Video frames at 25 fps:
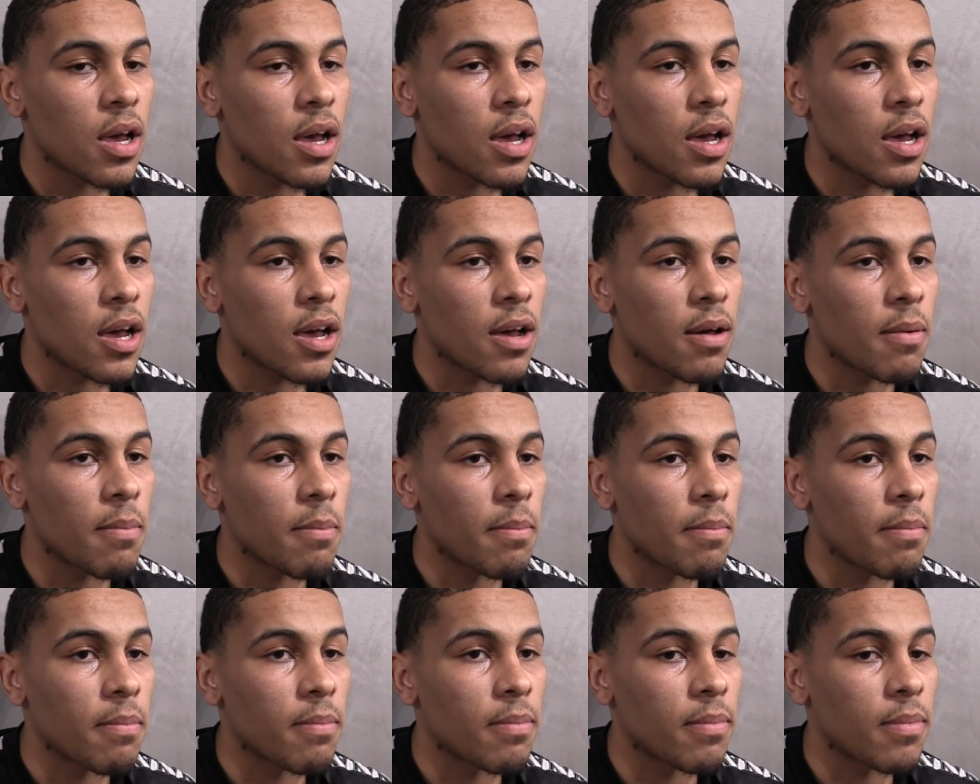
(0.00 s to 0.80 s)

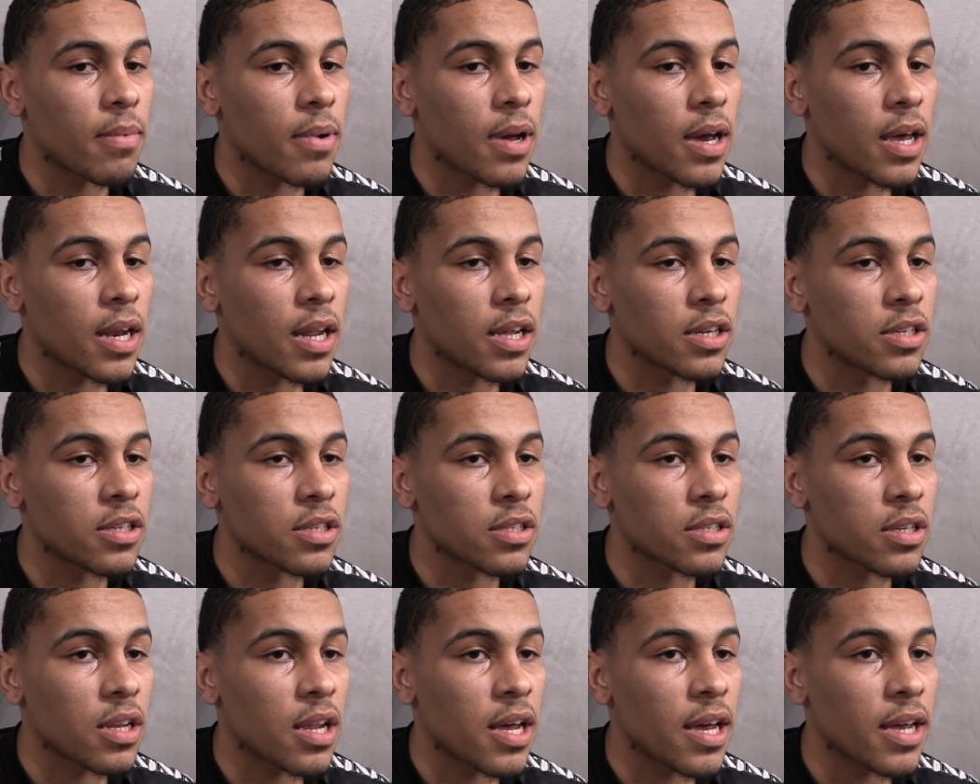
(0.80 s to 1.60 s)
And I
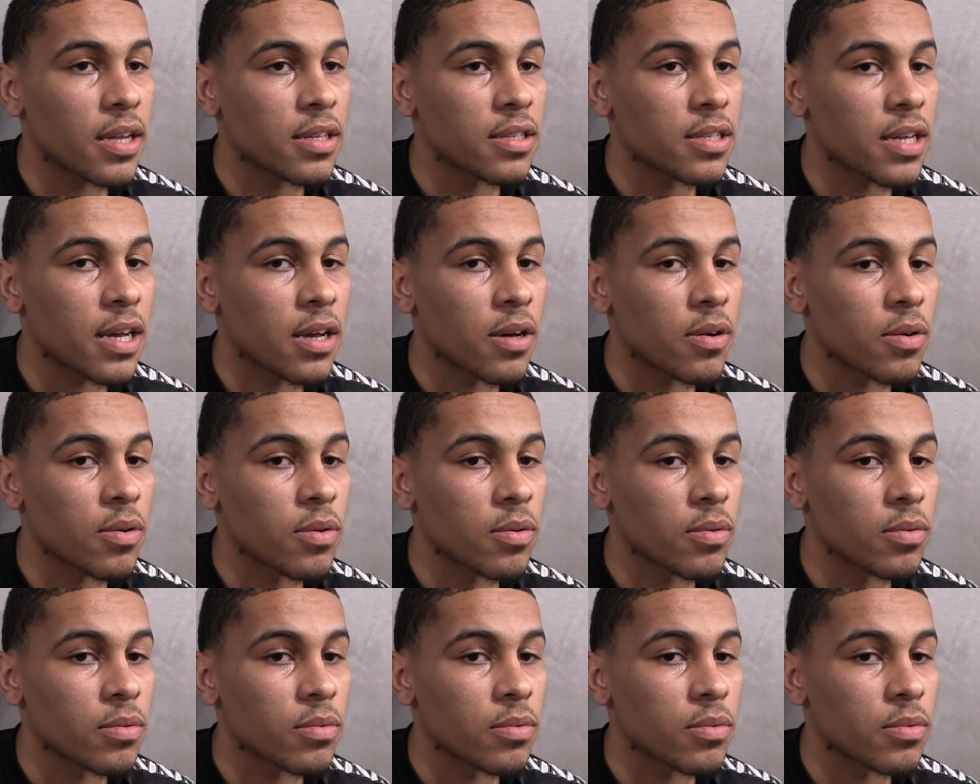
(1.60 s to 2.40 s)
just liked
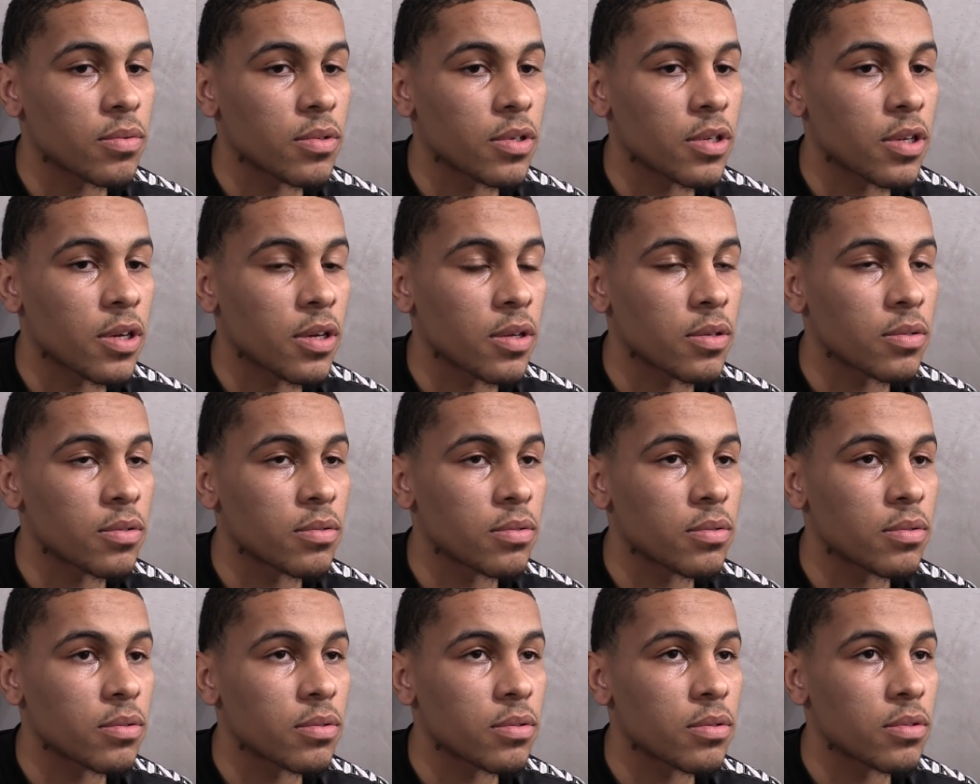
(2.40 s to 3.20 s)
how, you know,
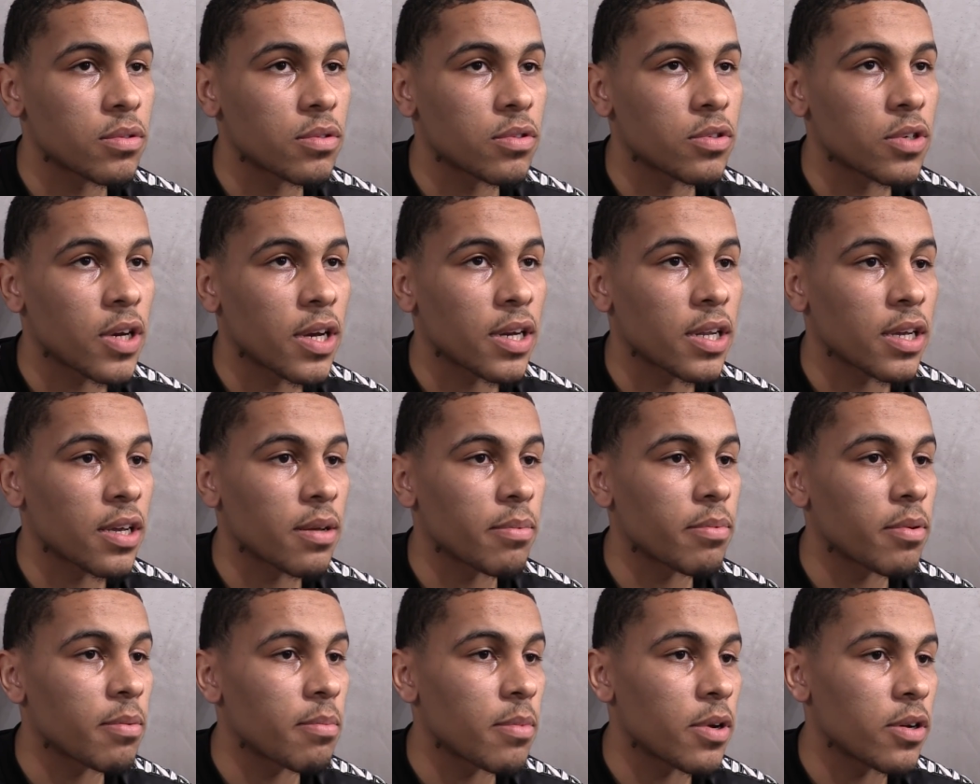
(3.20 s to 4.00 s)
trying to get
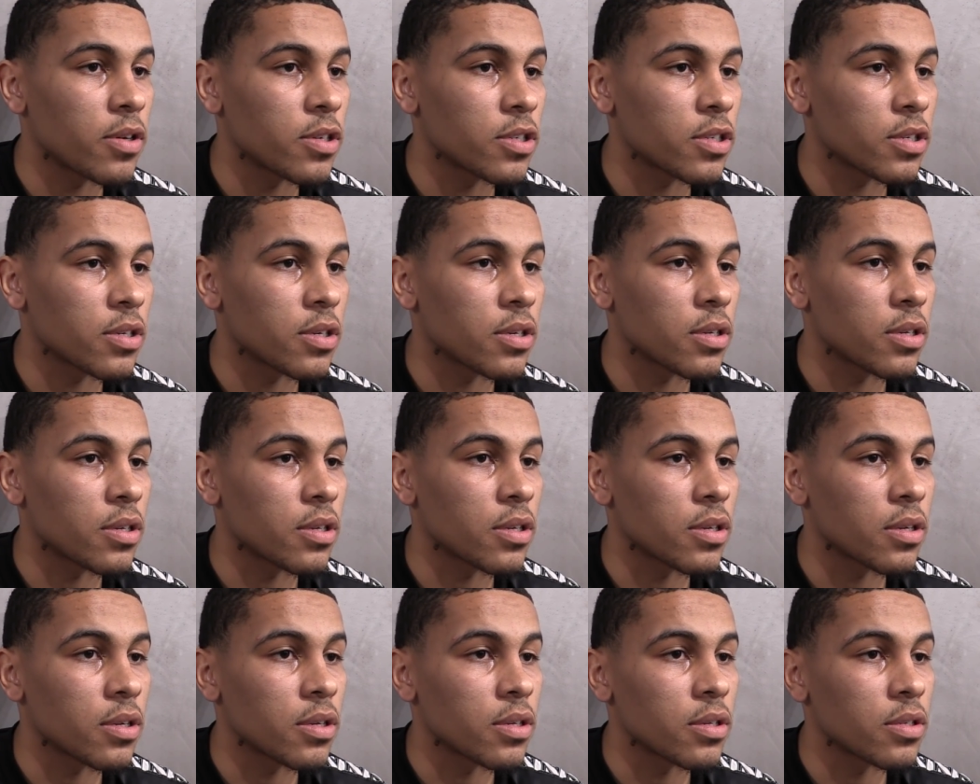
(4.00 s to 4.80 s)
promotion
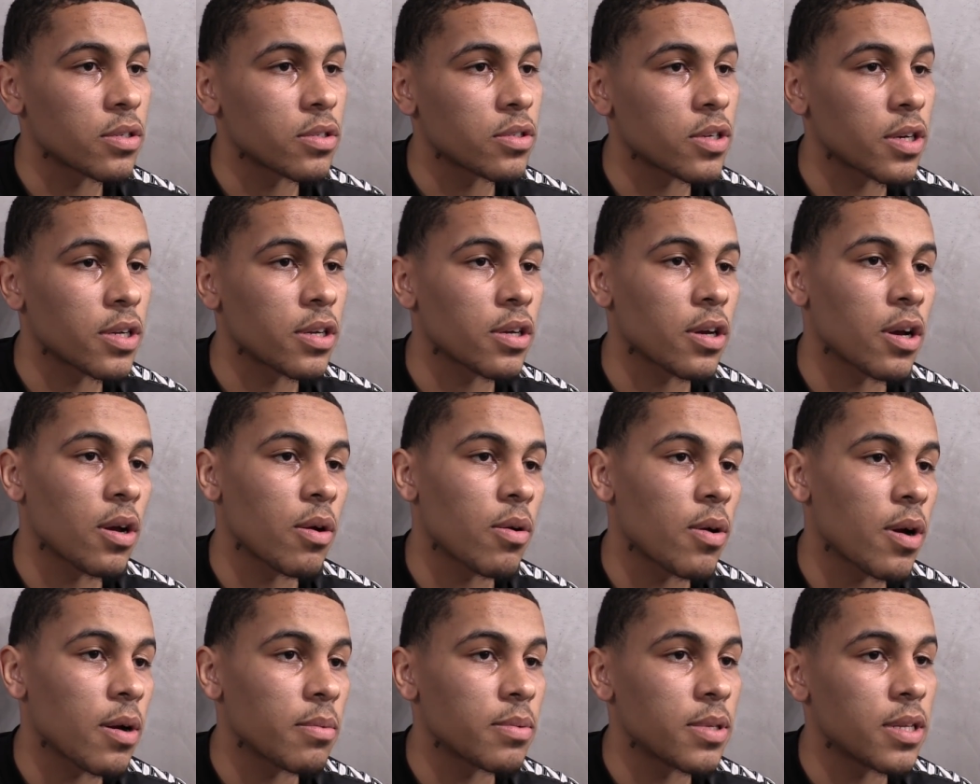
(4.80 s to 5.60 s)
and trying to go
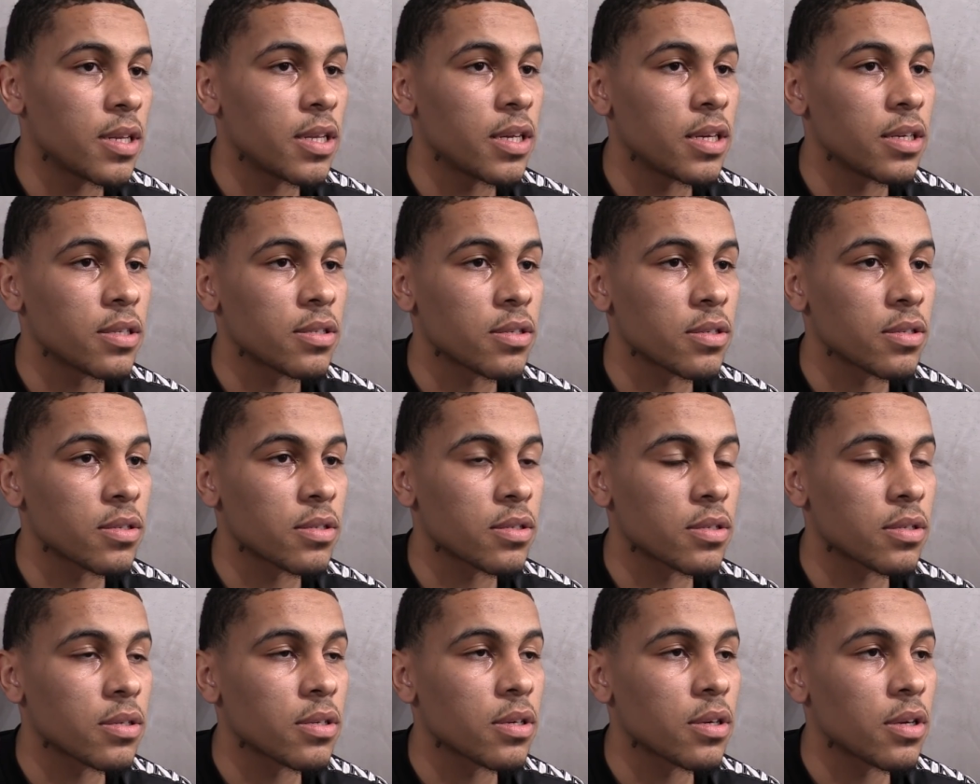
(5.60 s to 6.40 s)
up the leagues
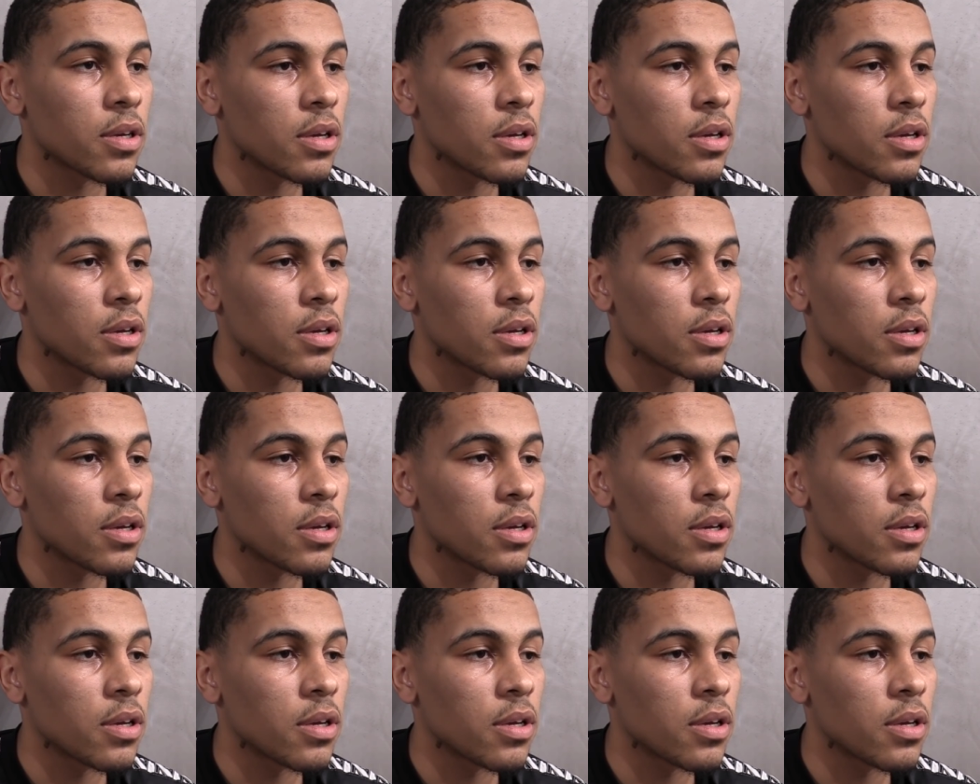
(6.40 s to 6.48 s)
is